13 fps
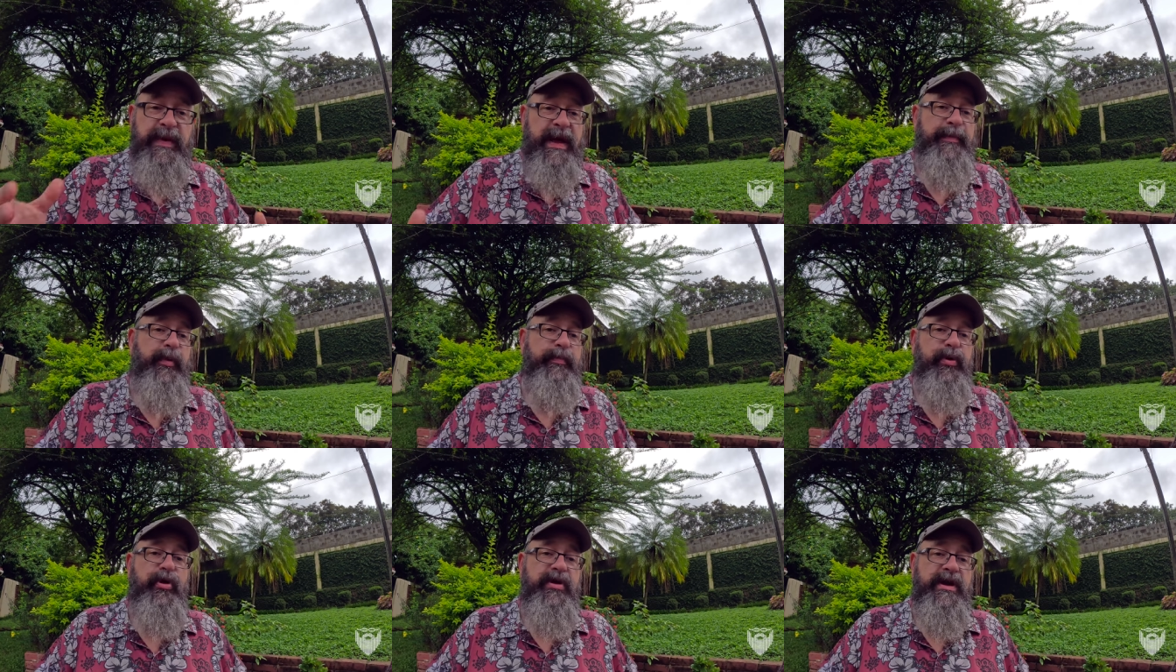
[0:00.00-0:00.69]
people
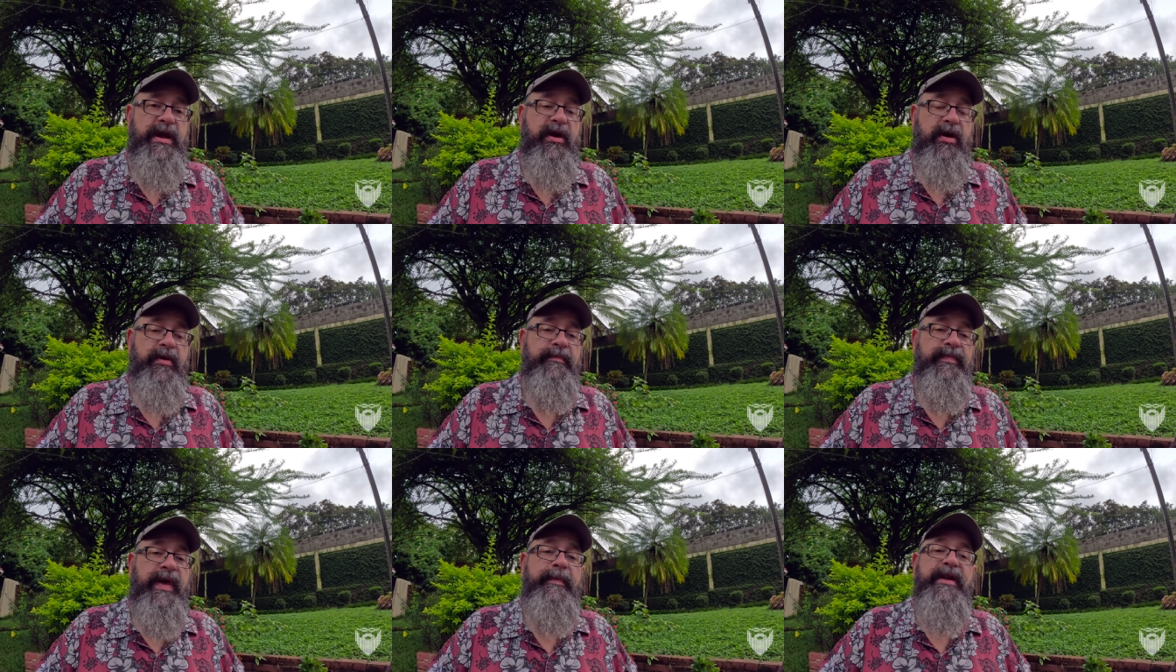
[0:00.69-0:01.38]
per year,
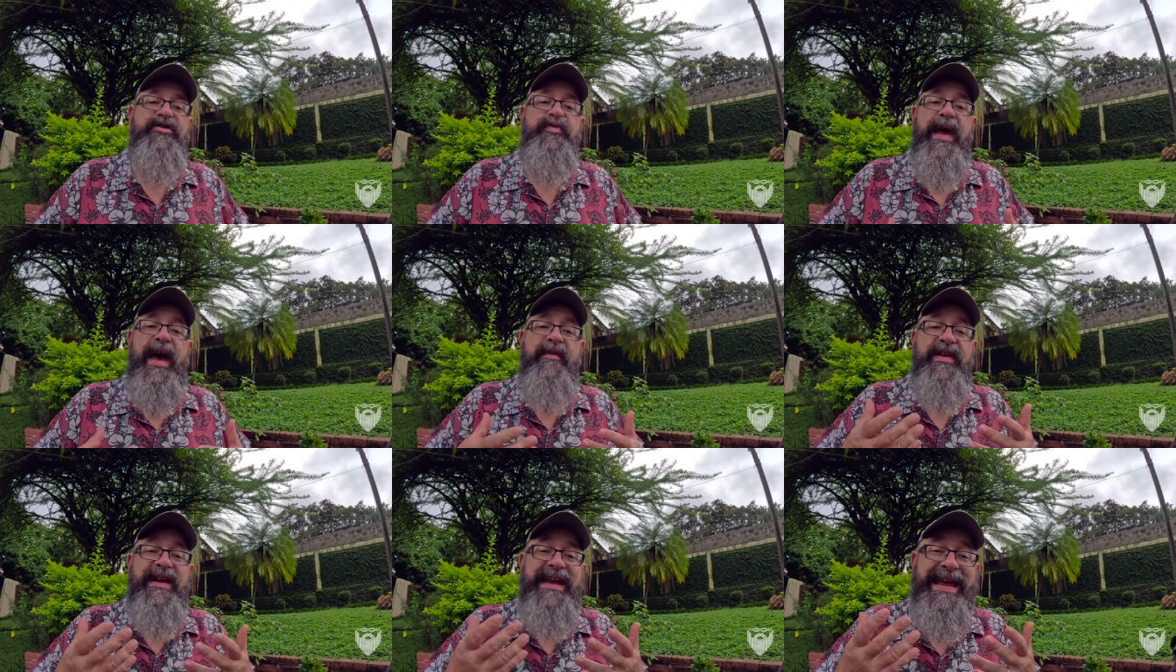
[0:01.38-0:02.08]
that means we have
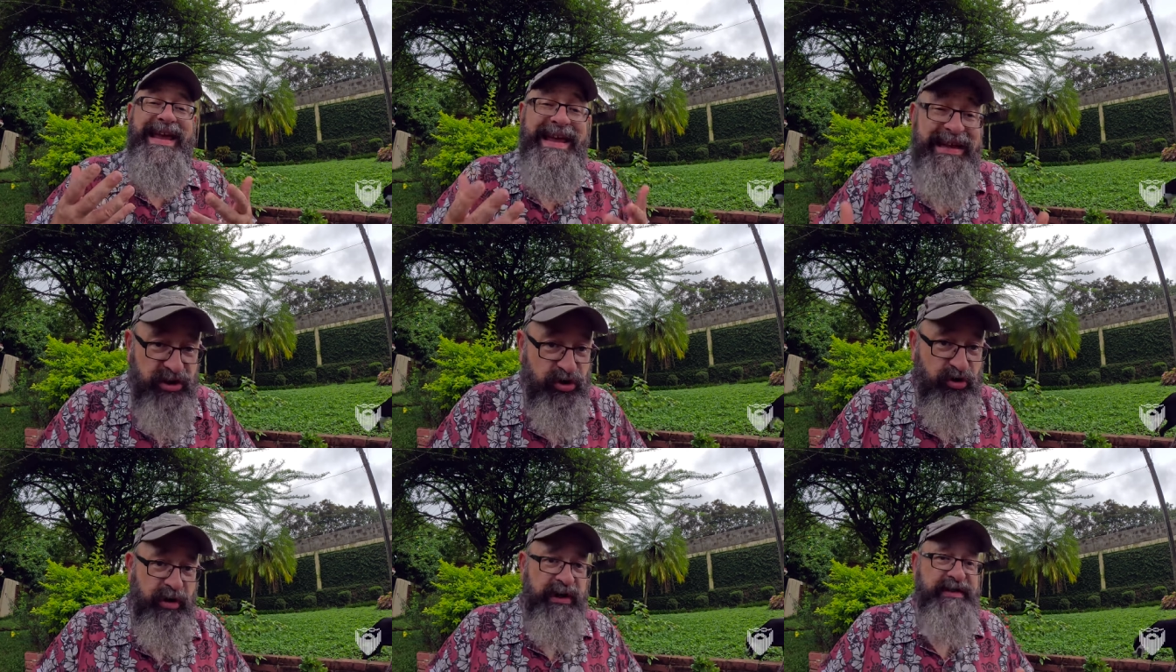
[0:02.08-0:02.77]
an
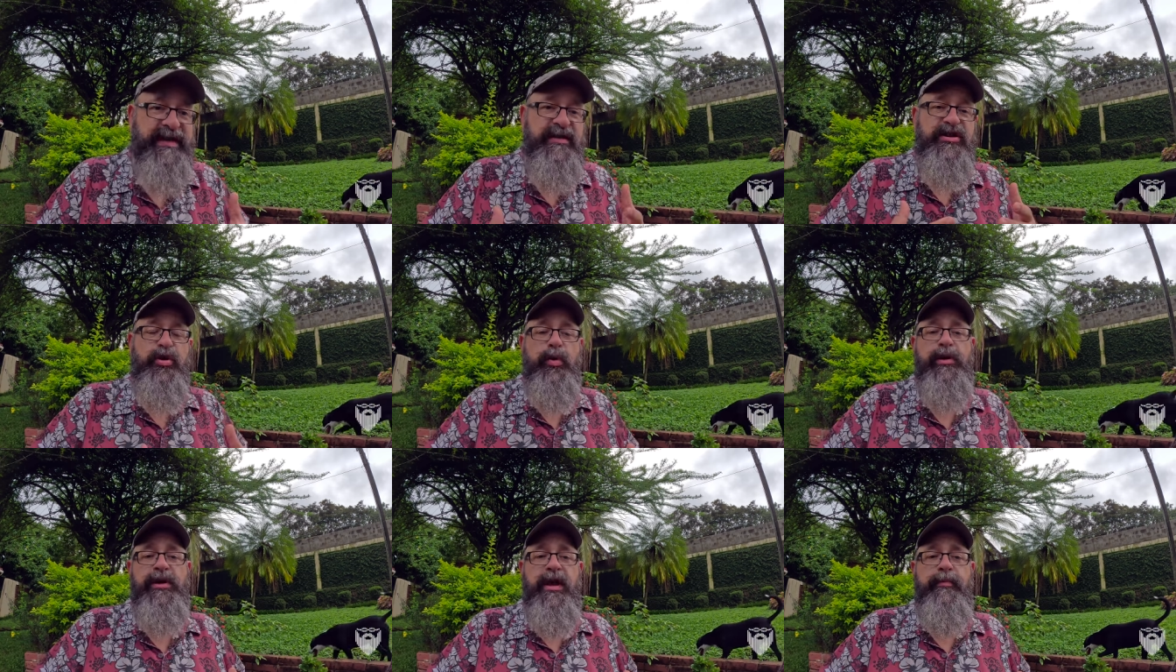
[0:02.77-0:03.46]
increase in the
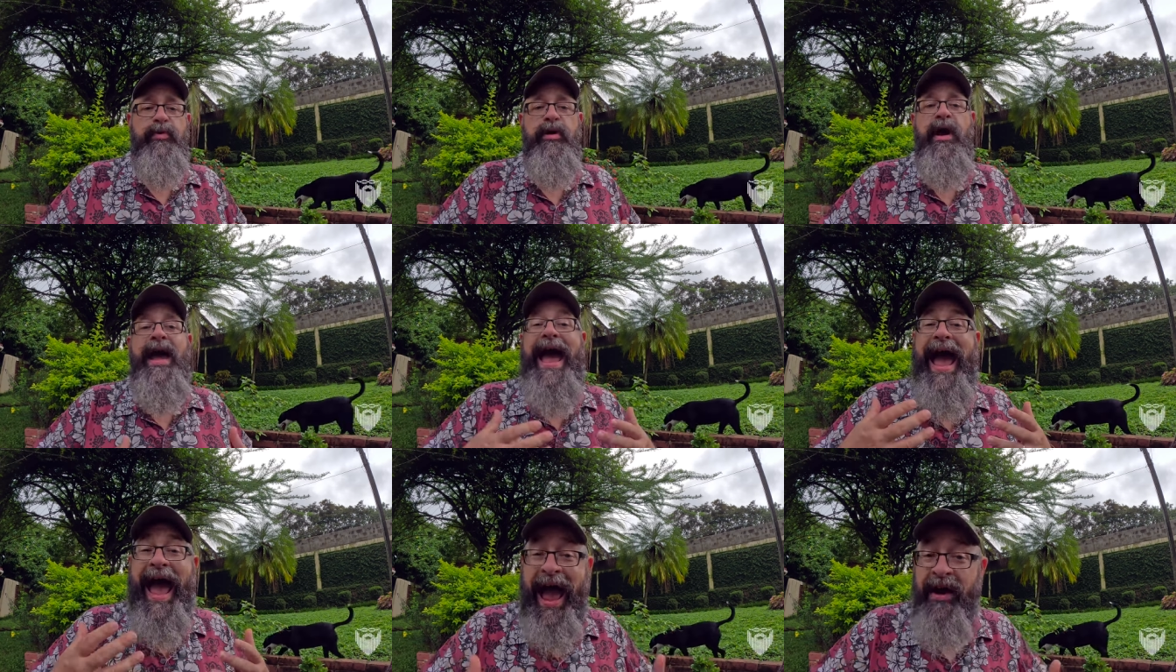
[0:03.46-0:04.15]
total number
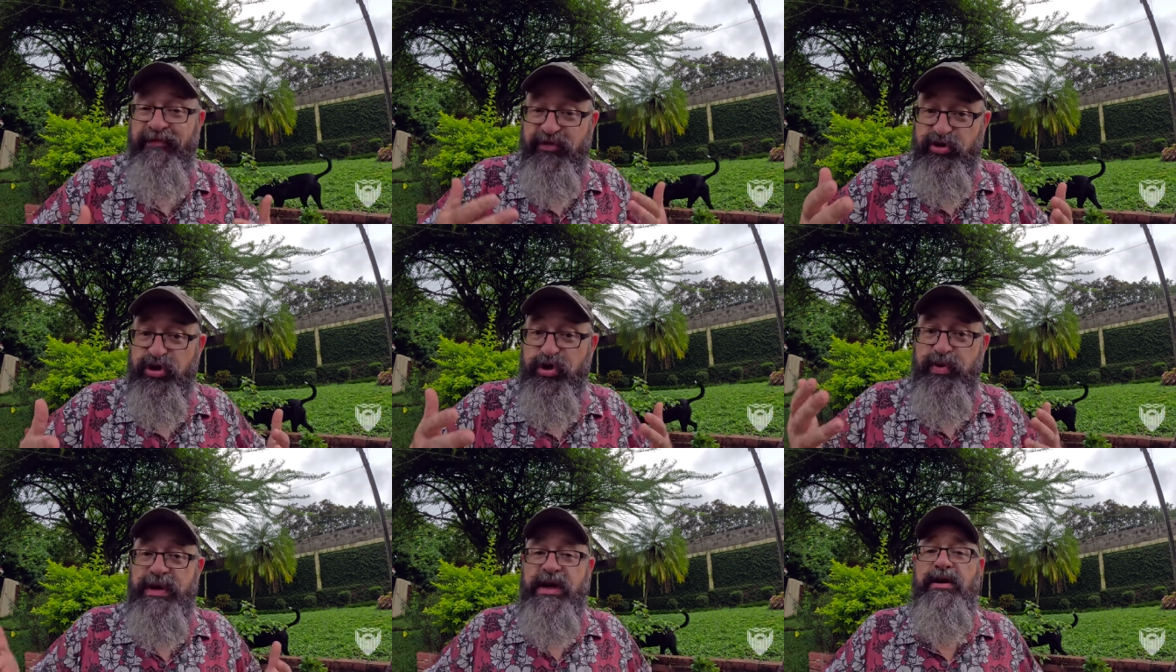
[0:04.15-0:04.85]
after
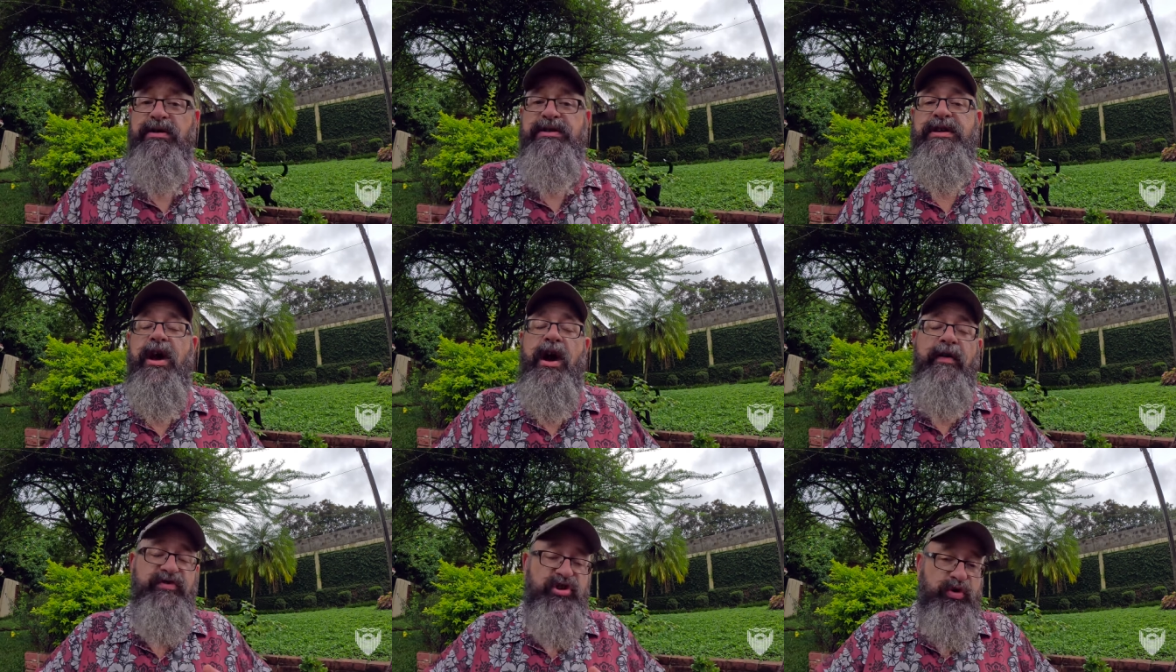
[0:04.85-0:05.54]
two years
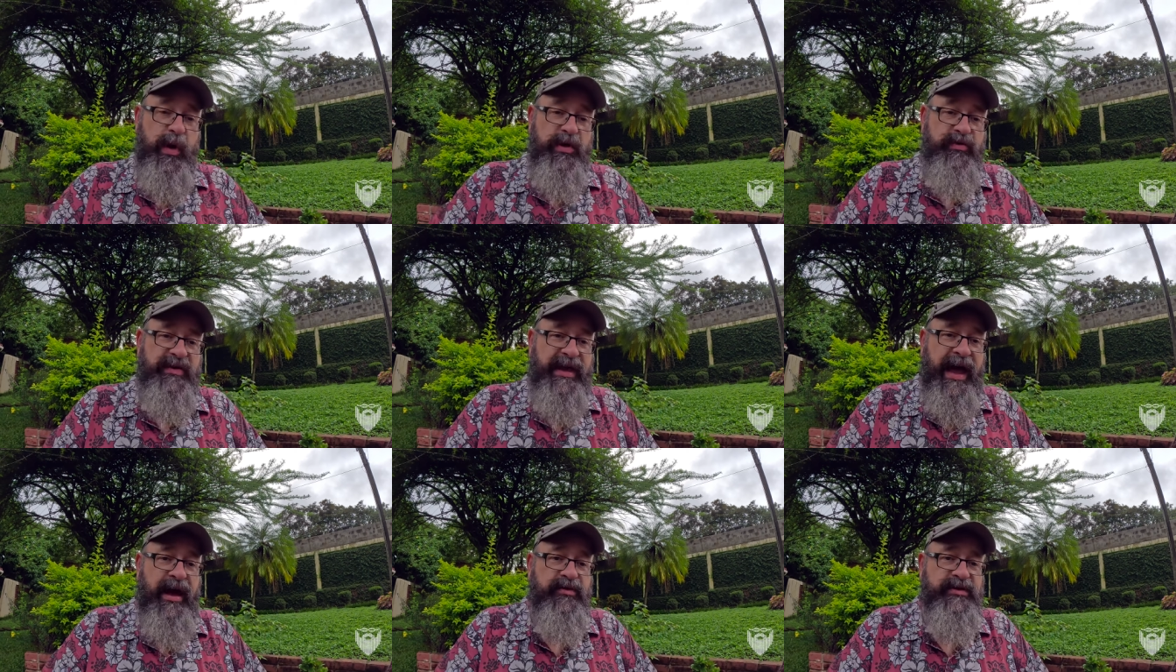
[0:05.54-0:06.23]
of two hundred
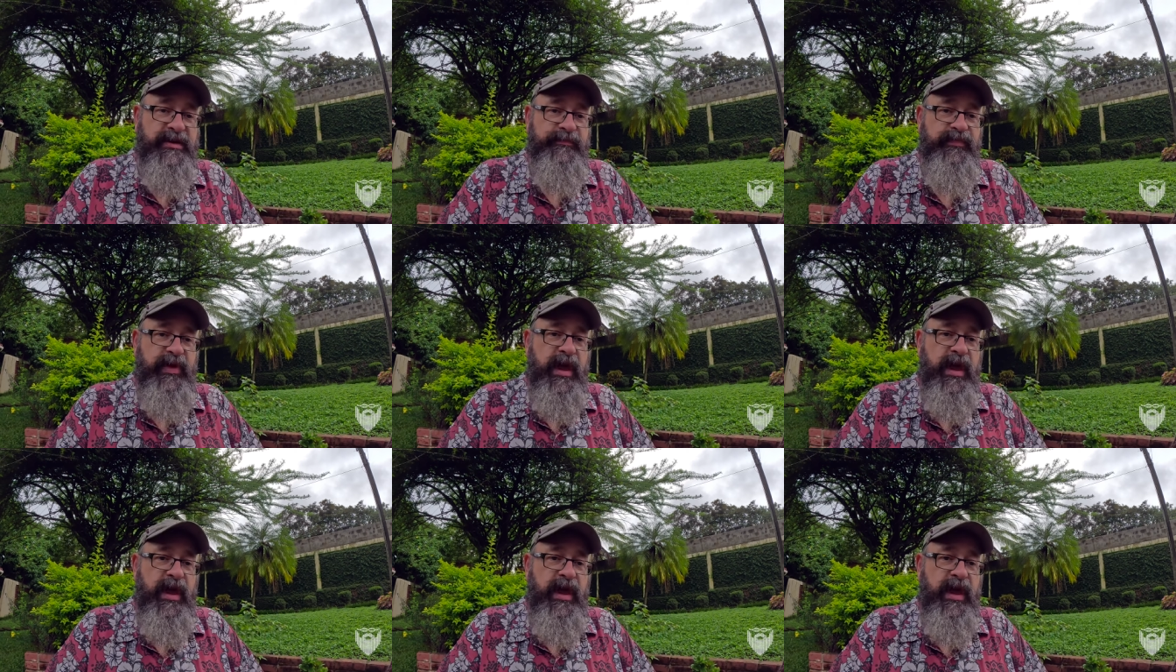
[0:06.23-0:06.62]
thousand.